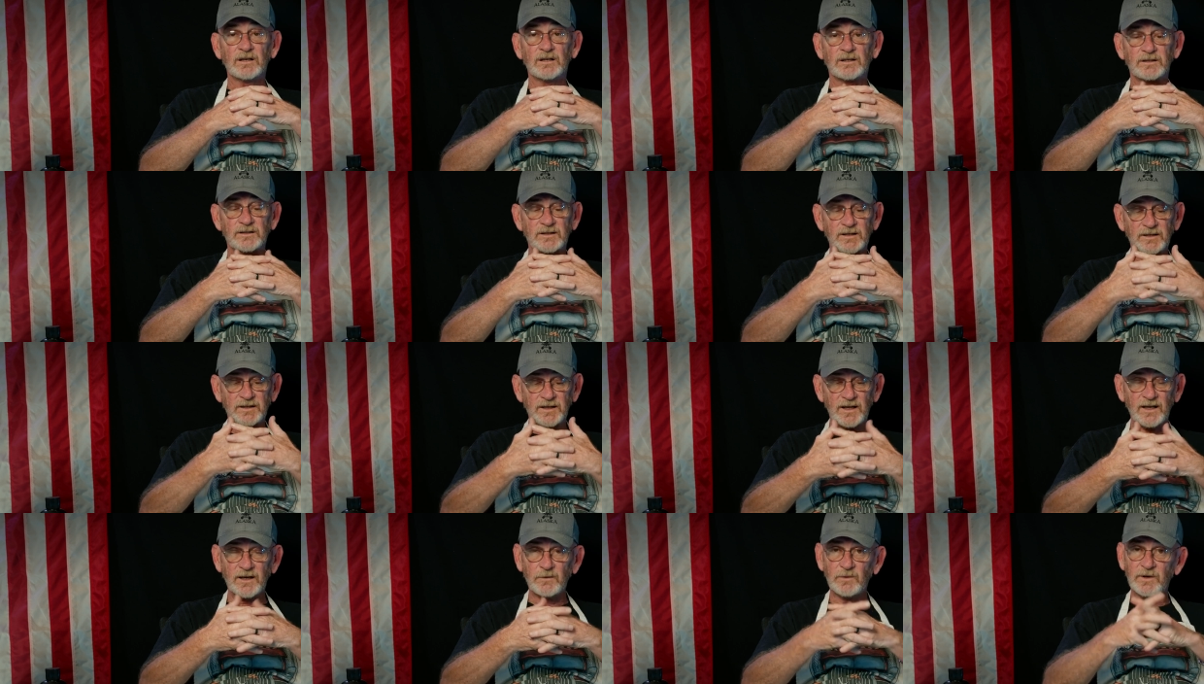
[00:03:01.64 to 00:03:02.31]

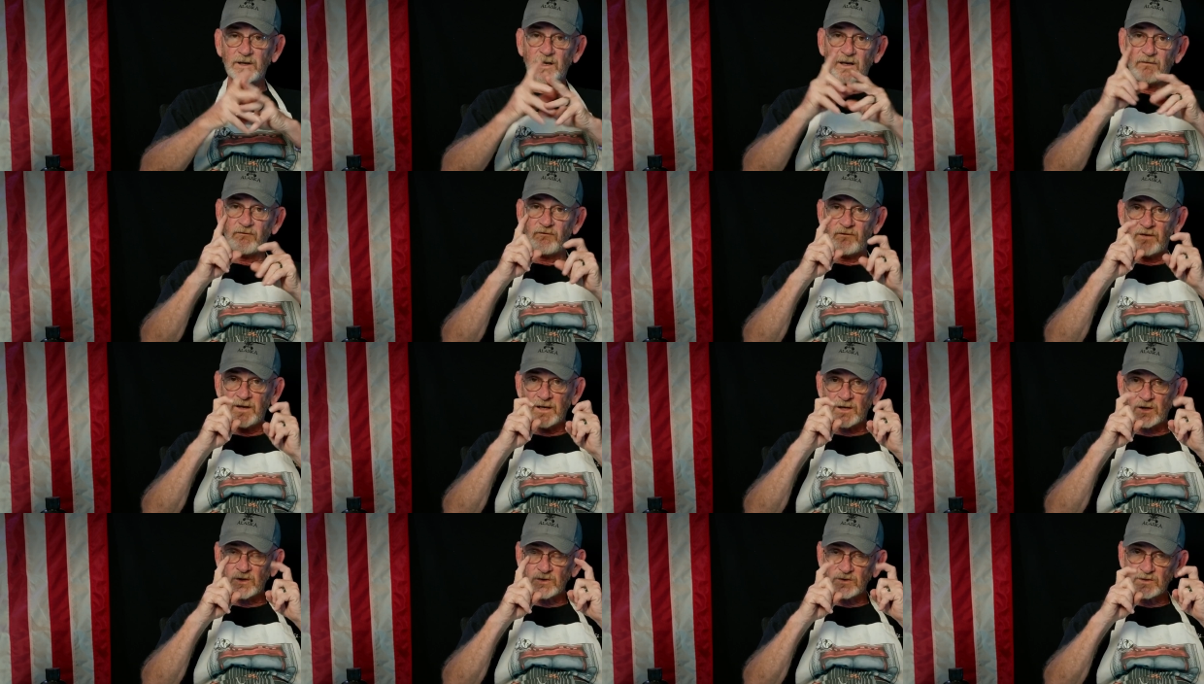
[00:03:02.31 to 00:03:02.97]
Today we have
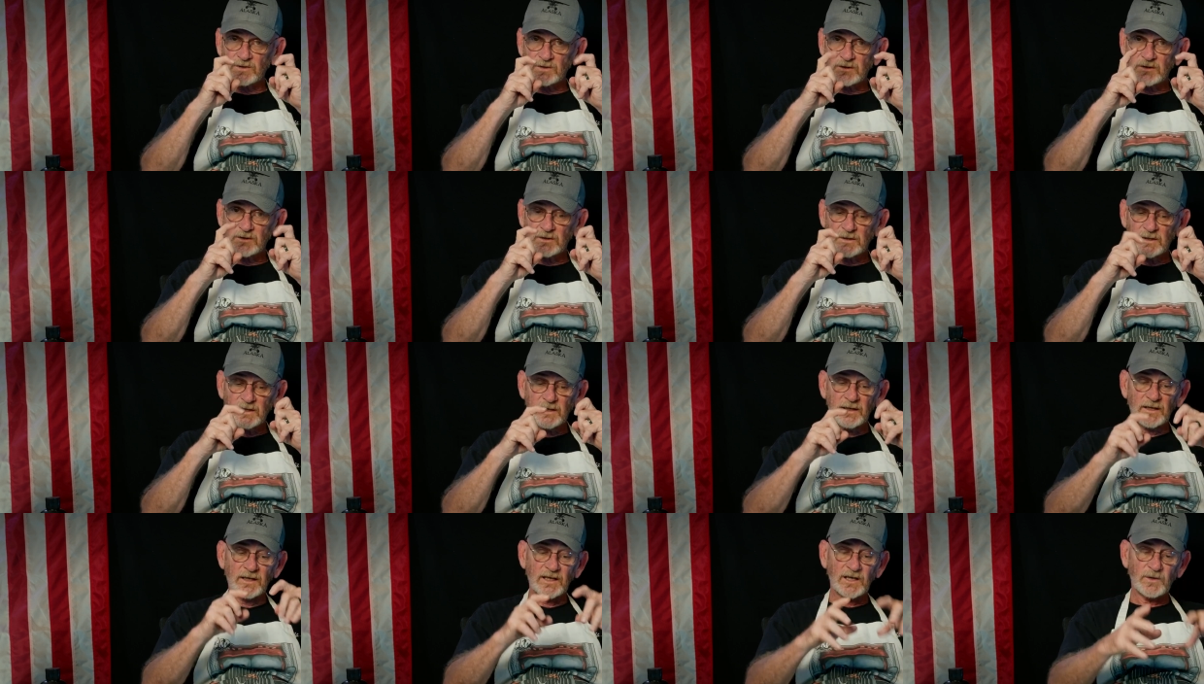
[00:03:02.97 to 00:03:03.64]
fingers
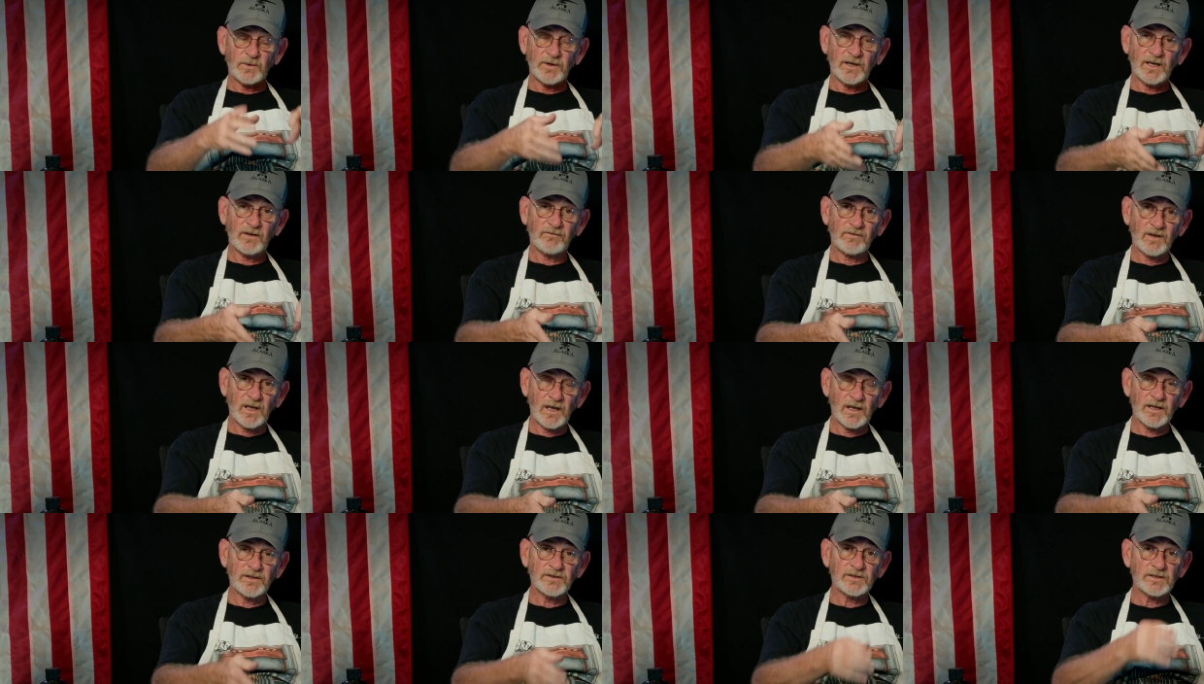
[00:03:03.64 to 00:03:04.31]
and we have
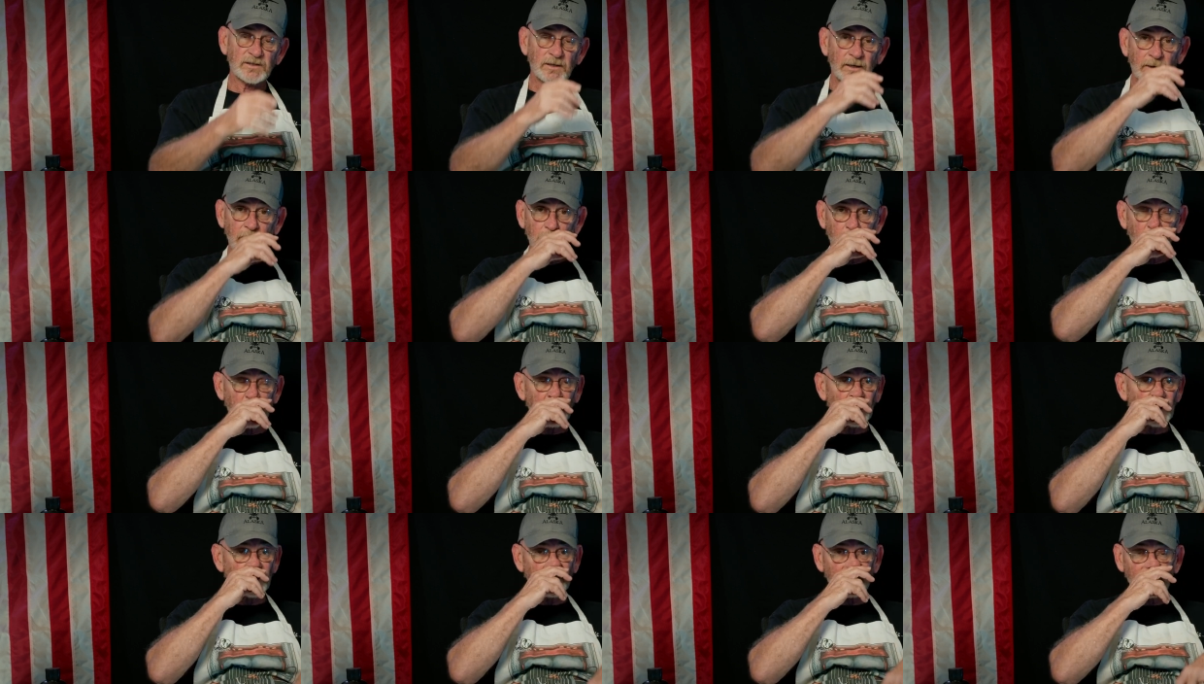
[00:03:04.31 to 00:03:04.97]
guns,
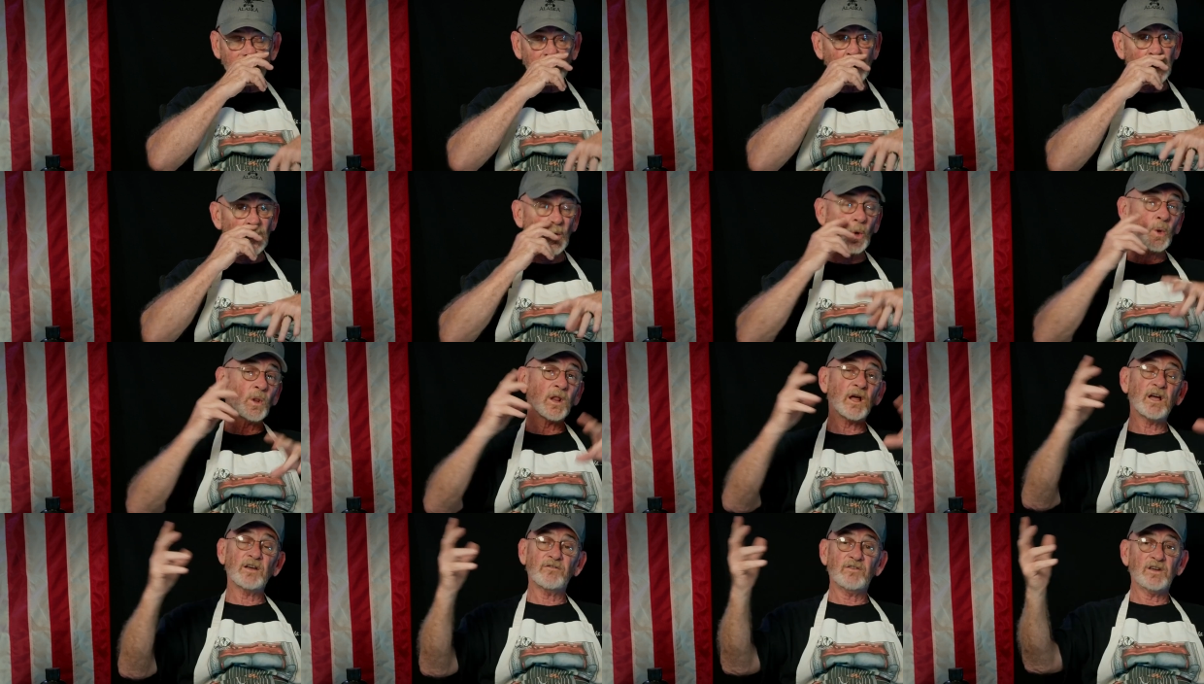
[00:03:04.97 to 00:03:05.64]
but there's no
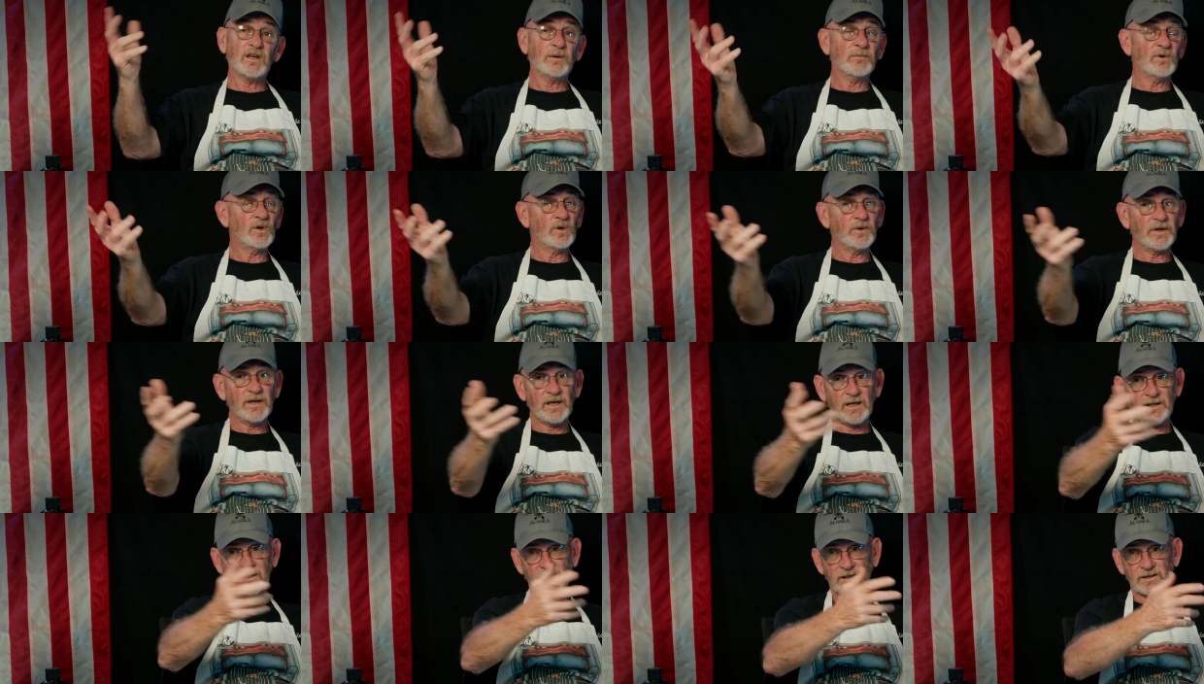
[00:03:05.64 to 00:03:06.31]
live ammo
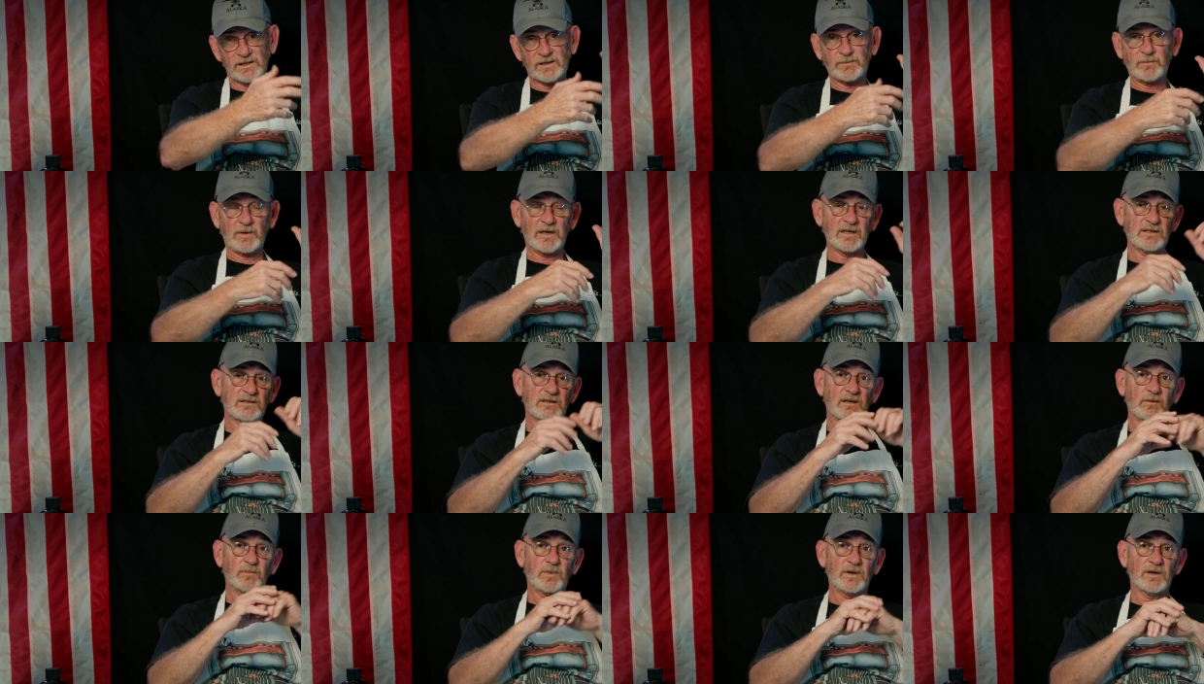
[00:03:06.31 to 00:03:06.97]
in this
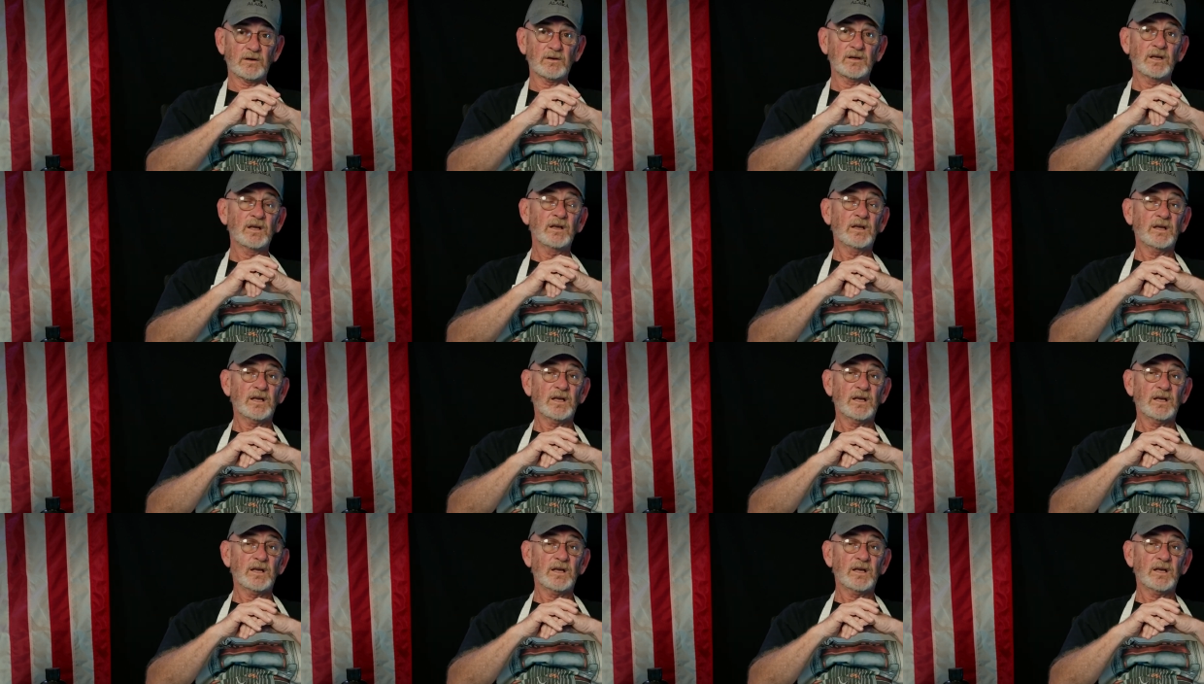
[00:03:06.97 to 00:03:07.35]
space up here.